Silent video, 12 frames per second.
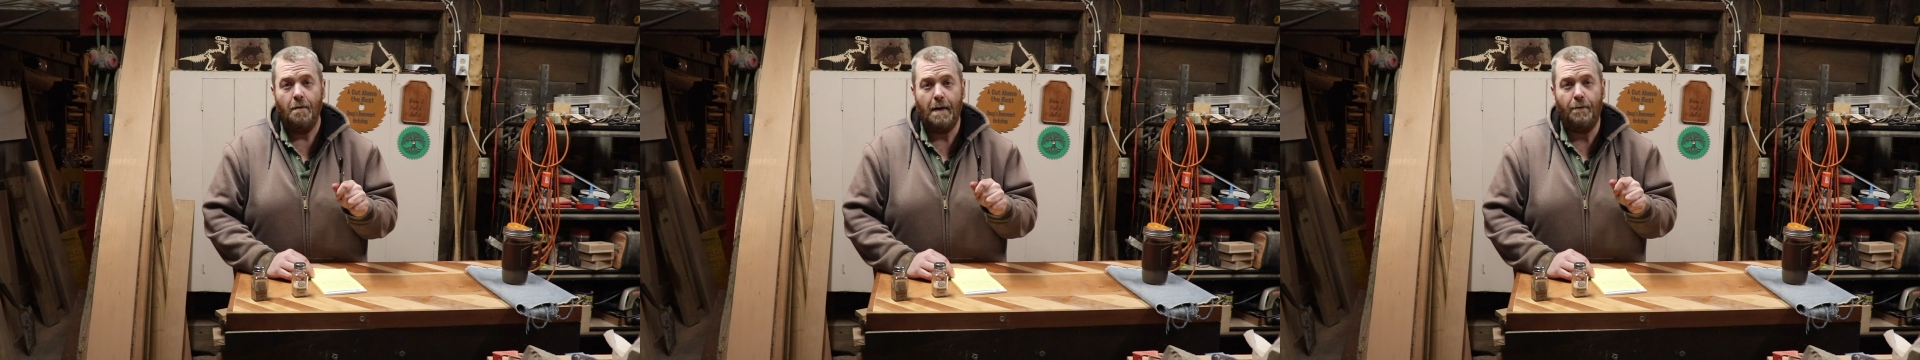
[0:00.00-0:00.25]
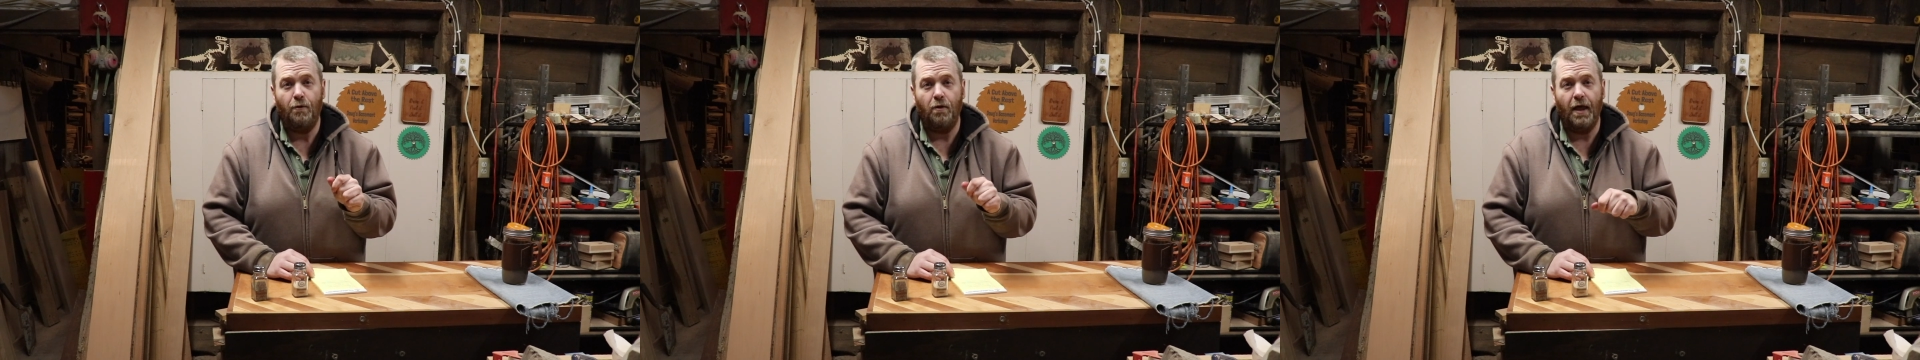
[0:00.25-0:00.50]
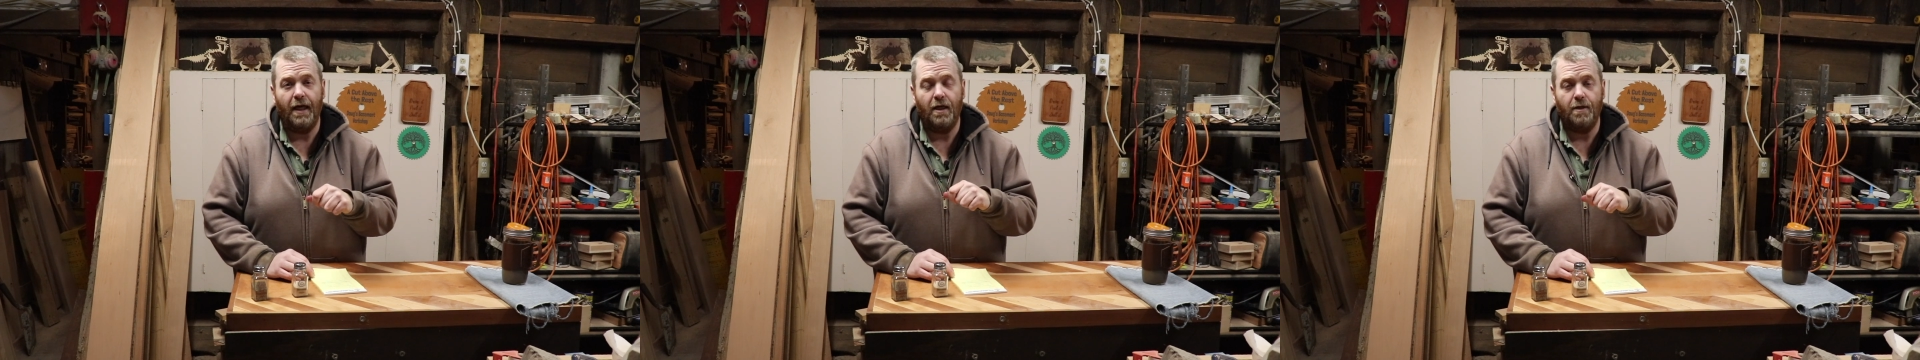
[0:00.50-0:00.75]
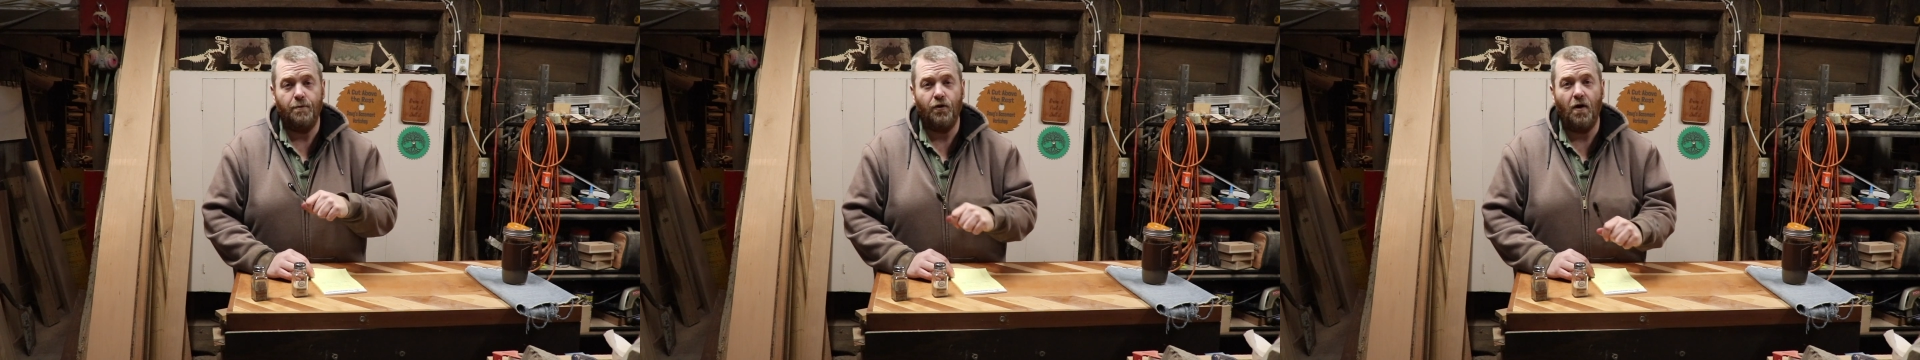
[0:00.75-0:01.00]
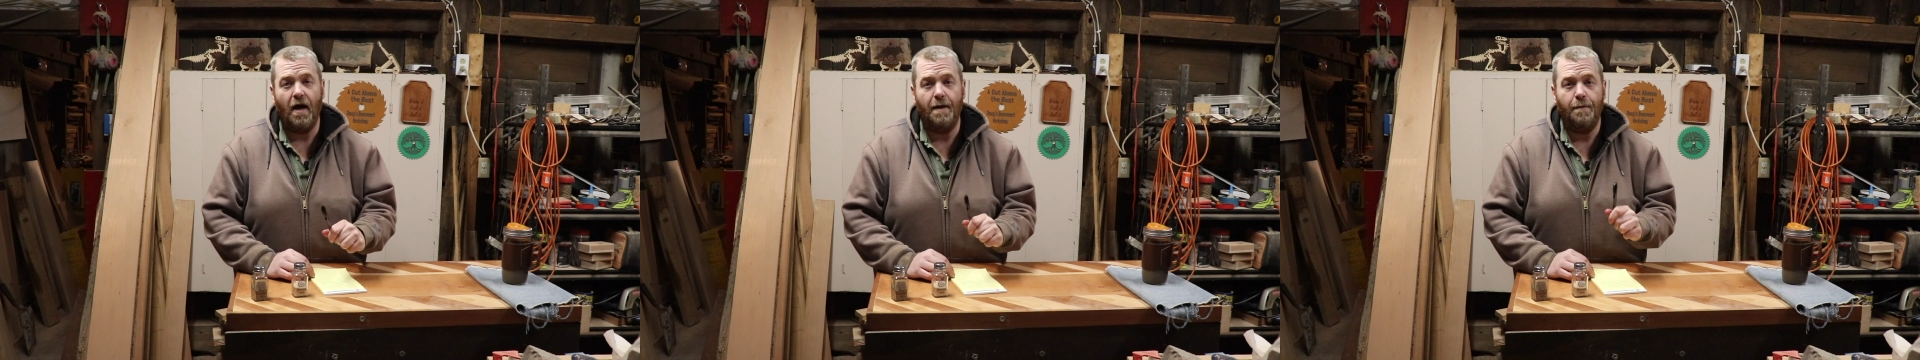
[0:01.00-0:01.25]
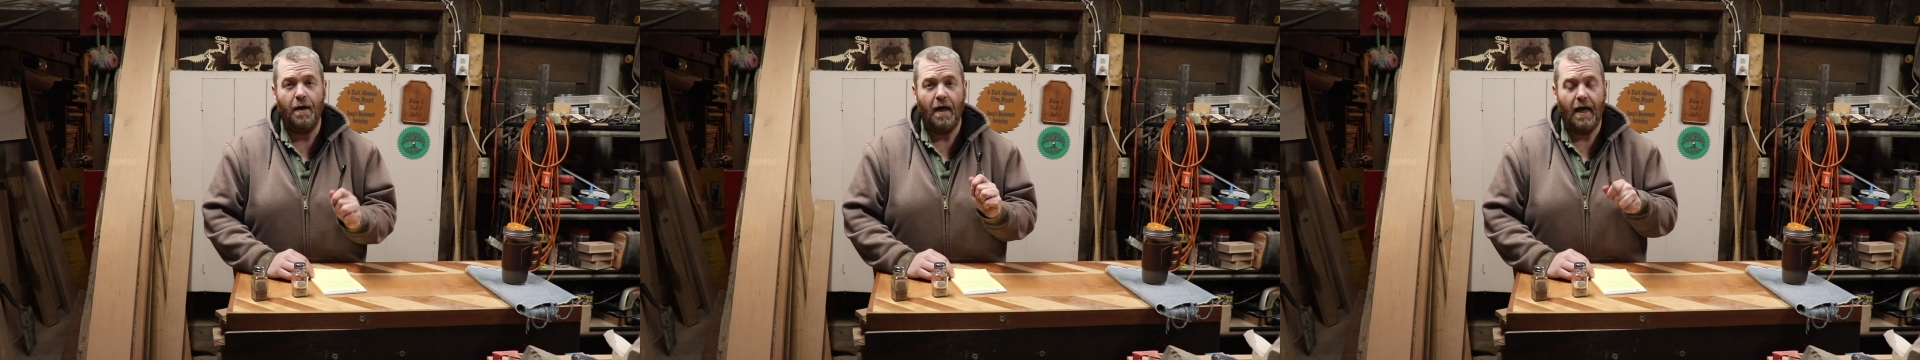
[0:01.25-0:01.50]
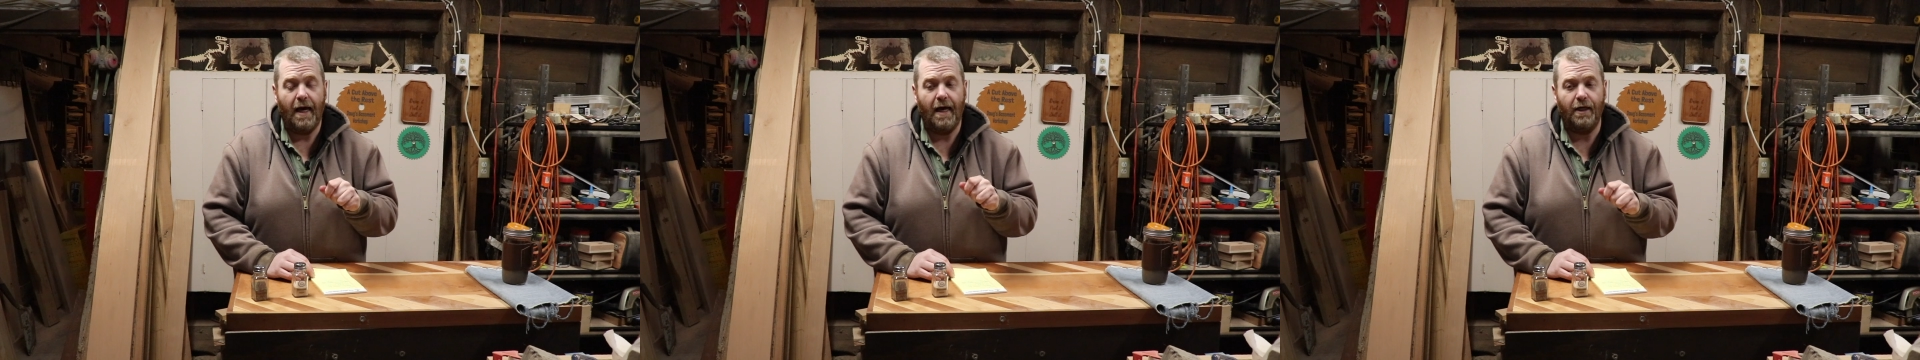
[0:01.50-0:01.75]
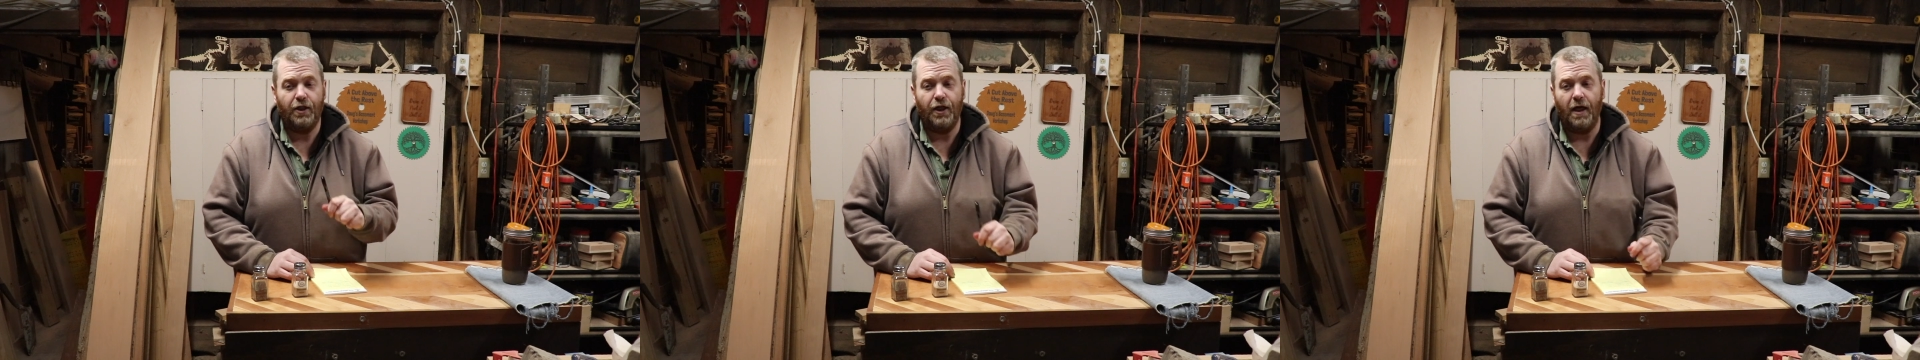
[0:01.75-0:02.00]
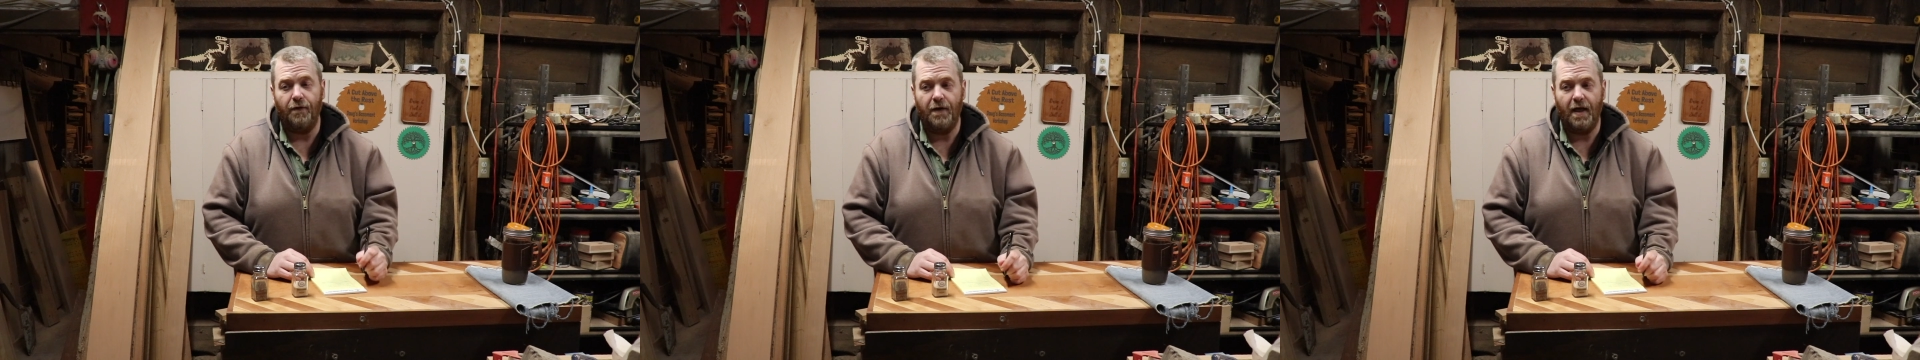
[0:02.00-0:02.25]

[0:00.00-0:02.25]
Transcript: Remember, like, subscribe, and check out the